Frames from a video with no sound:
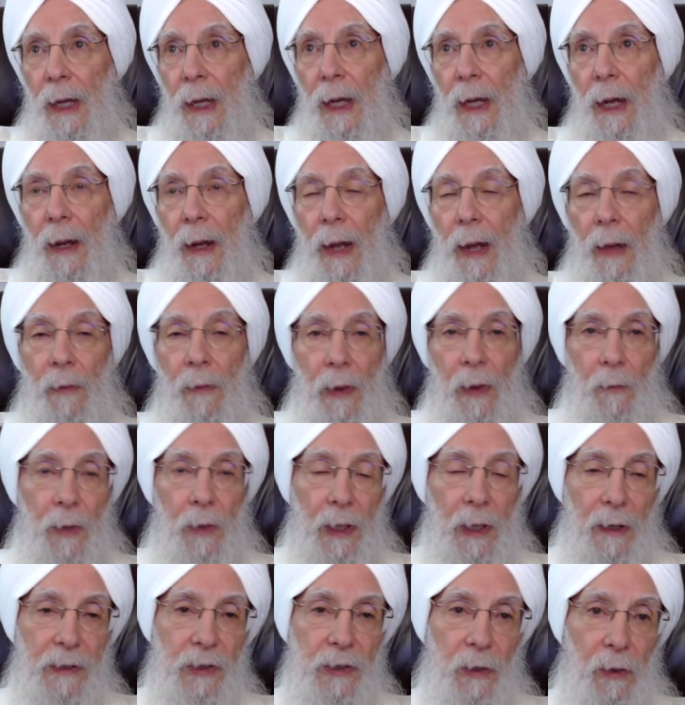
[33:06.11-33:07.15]
And then we
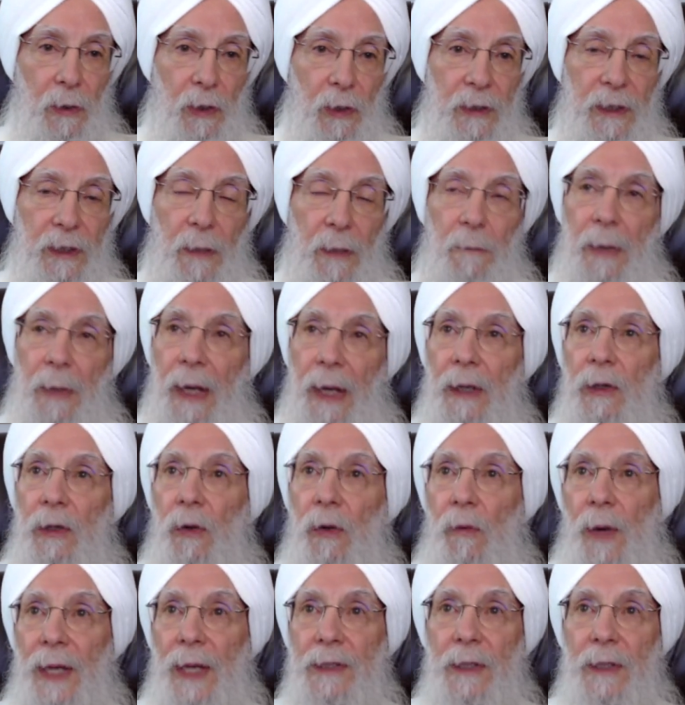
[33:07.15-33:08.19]
also looked at
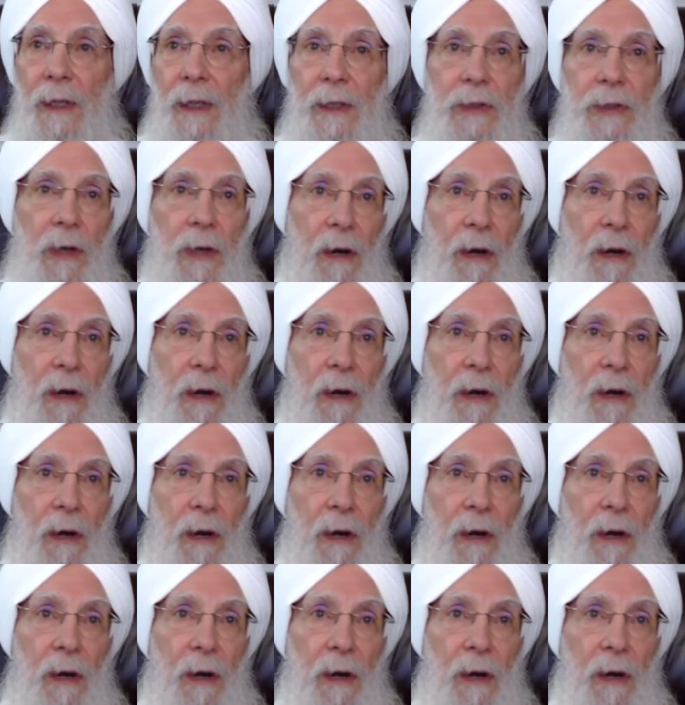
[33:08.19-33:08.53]
medical residents,